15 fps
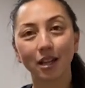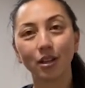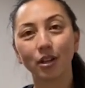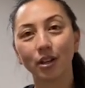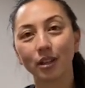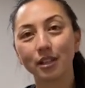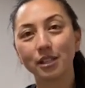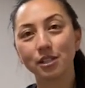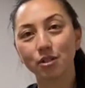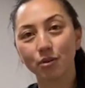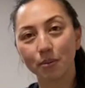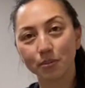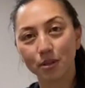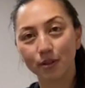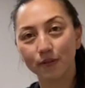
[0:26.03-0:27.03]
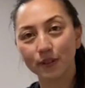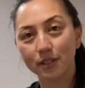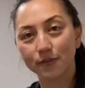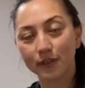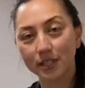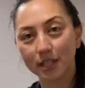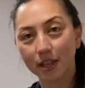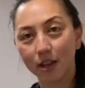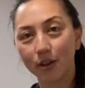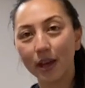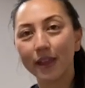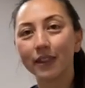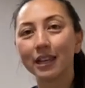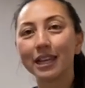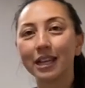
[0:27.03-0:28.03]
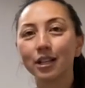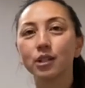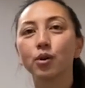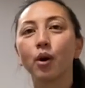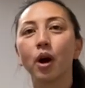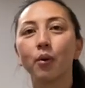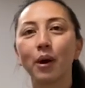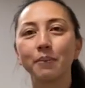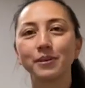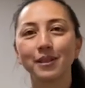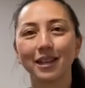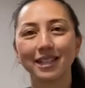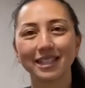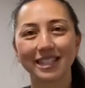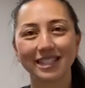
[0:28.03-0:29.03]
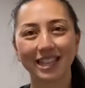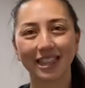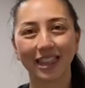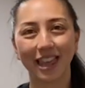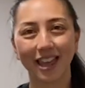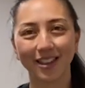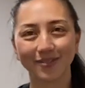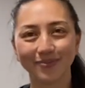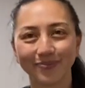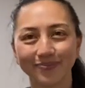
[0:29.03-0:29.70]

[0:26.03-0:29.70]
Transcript: look at the description of this video and the link to our website is in there.